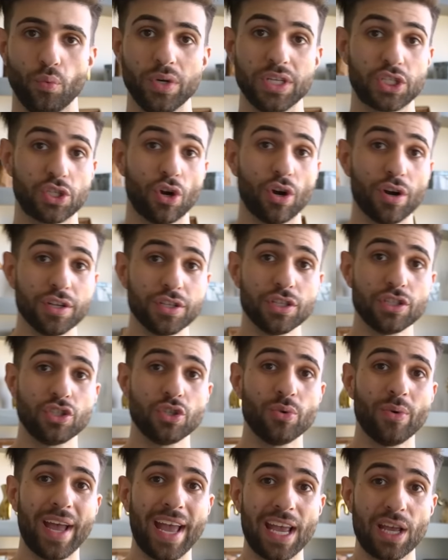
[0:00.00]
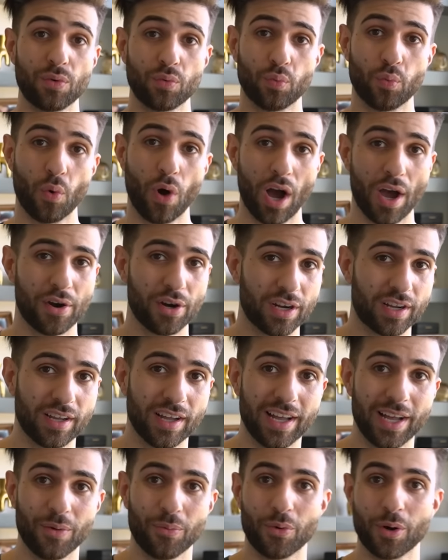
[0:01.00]
We started to do a water
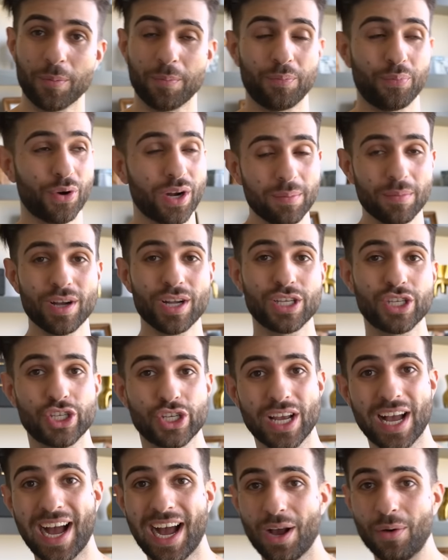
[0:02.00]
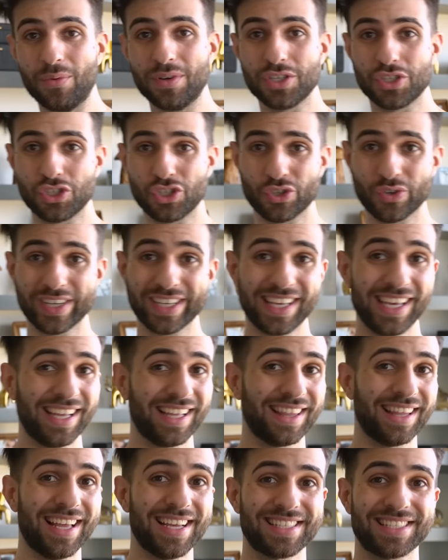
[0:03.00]
cut where pretty much I was
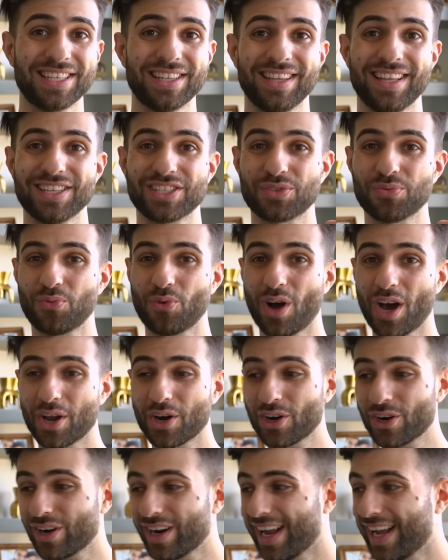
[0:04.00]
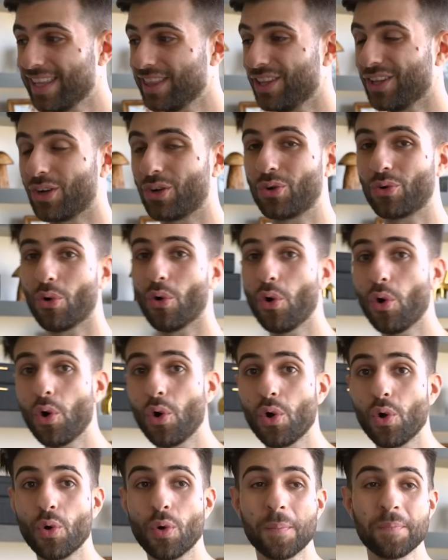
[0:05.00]
drinking less and less water, and the
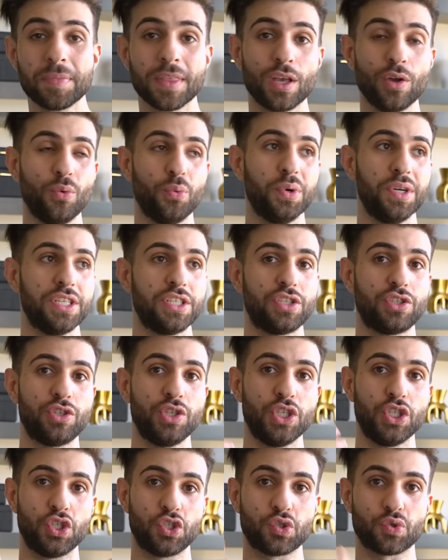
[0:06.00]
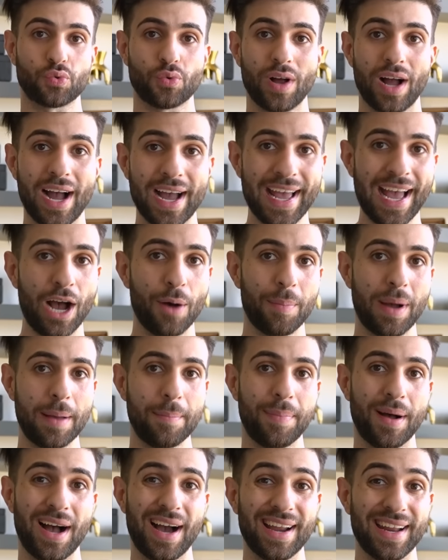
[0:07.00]
goal was to dry out my
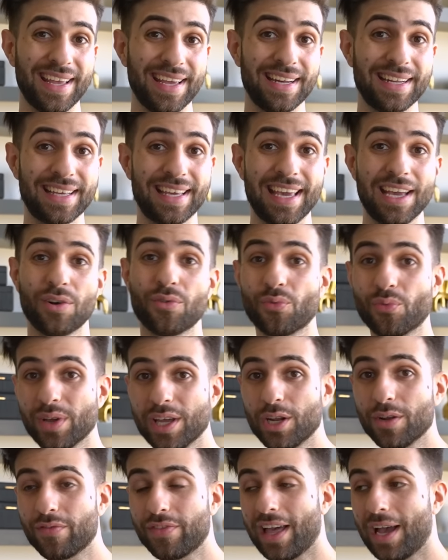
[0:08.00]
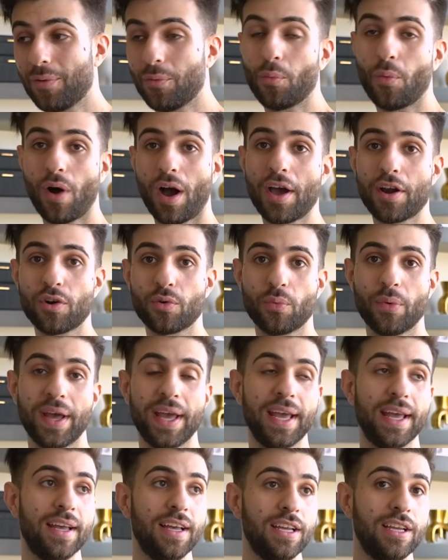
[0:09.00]
body and get rid of that water
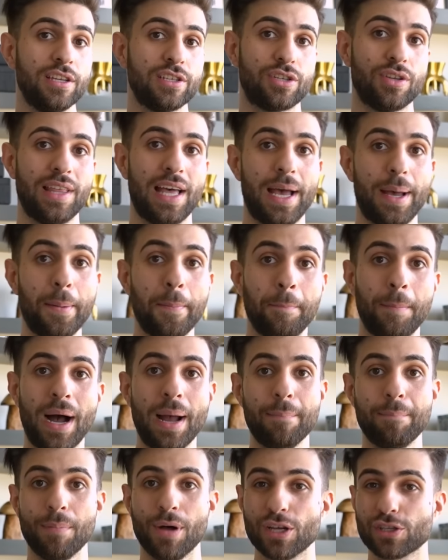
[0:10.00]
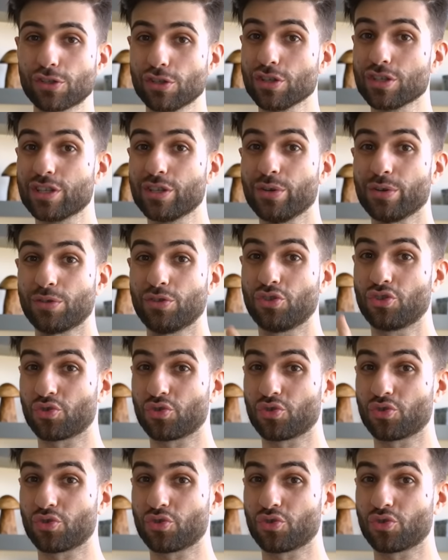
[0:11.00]
weight so that my muscles look